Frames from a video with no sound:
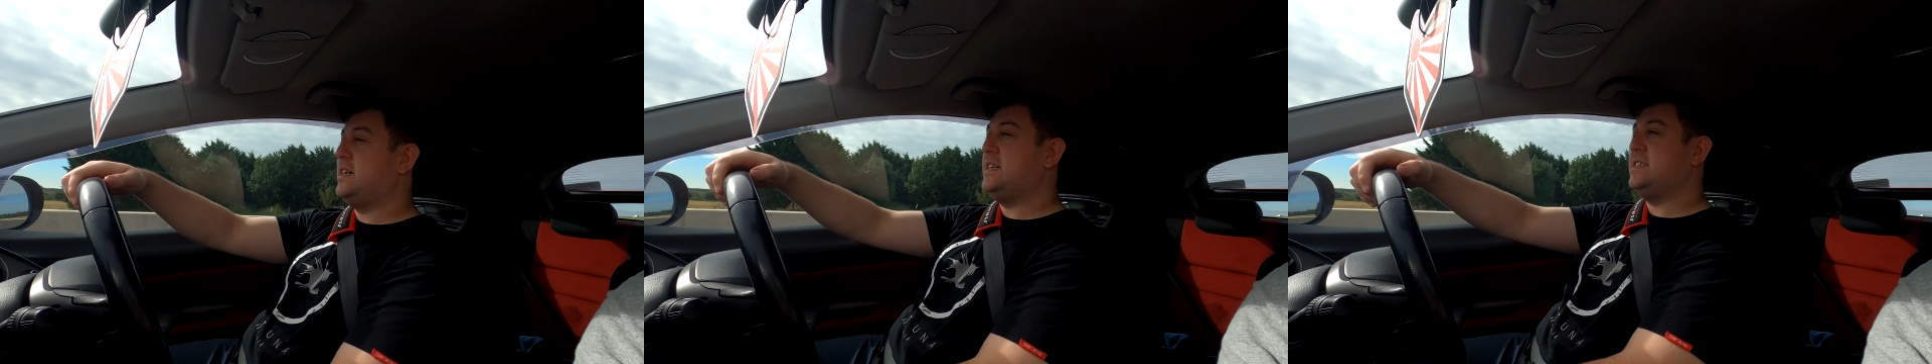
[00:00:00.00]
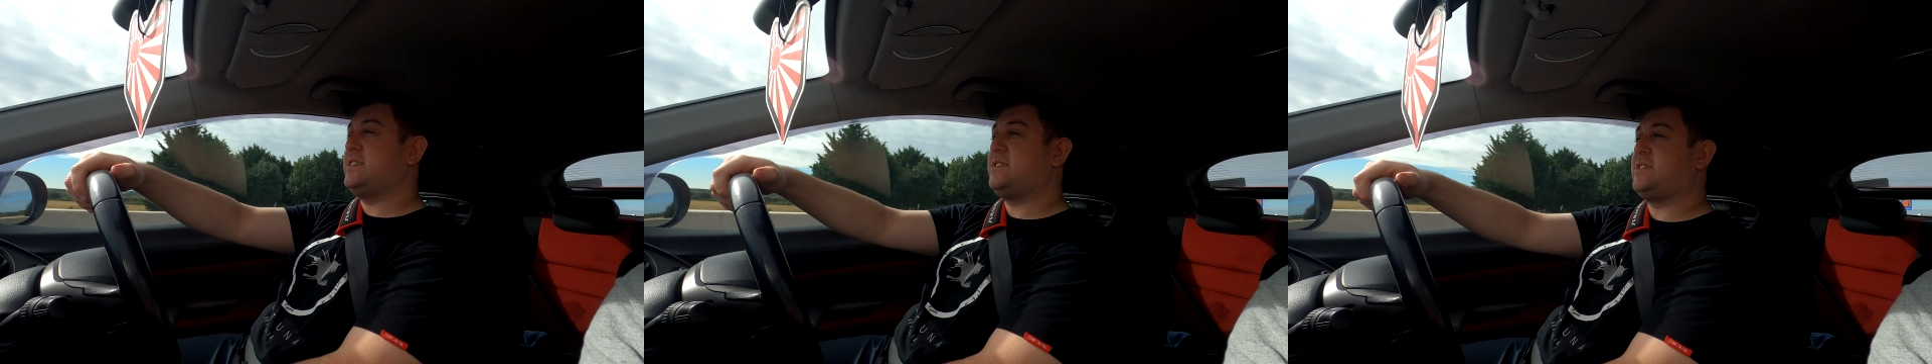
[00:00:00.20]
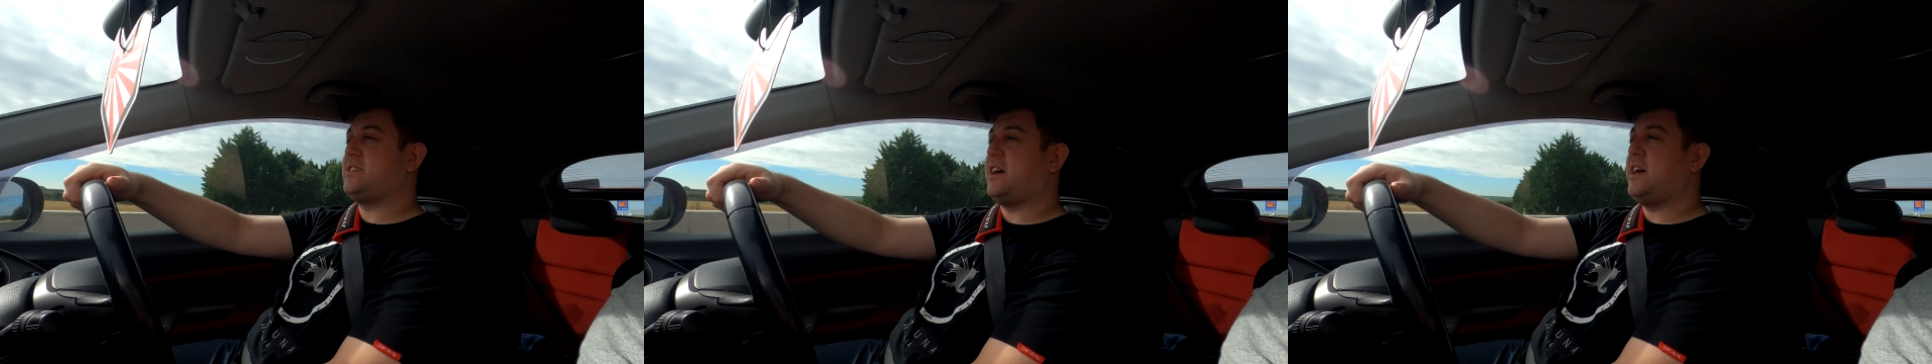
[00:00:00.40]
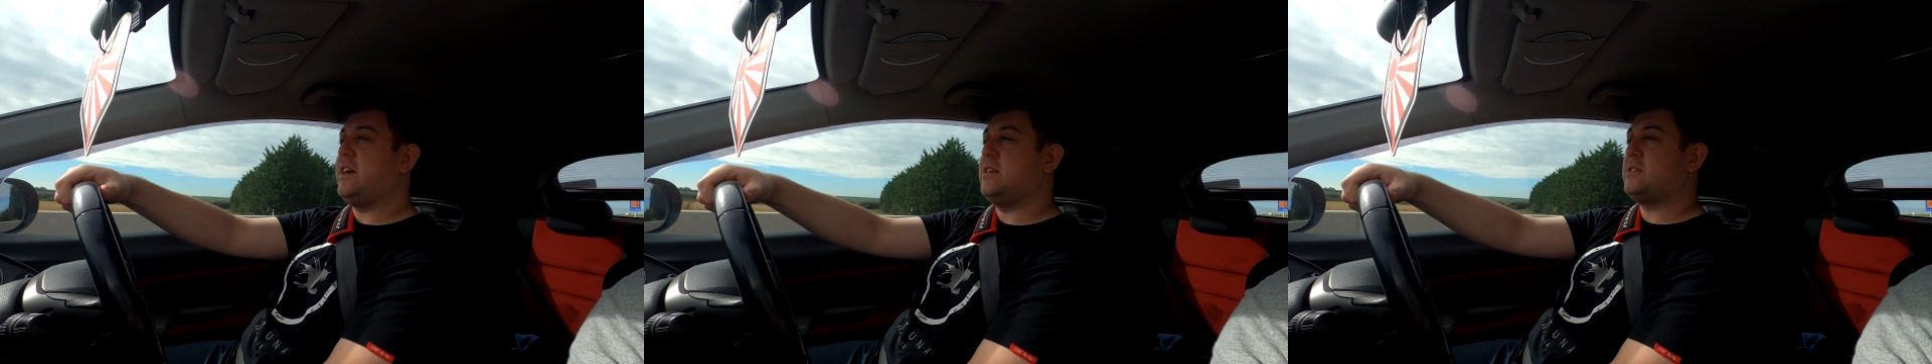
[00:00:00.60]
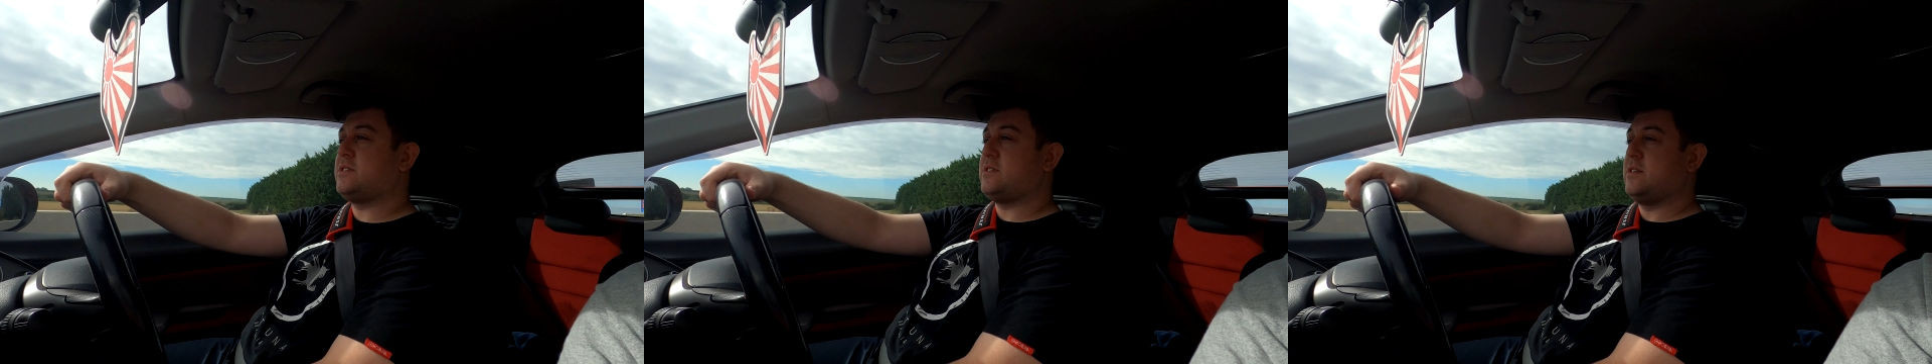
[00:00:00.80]

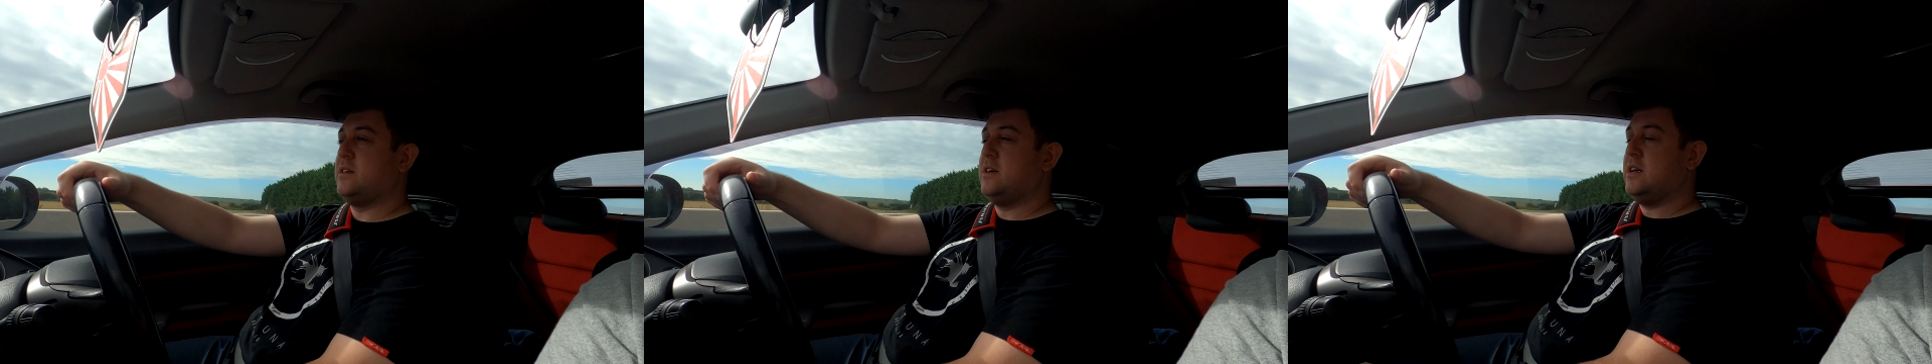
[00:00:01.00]
Estate.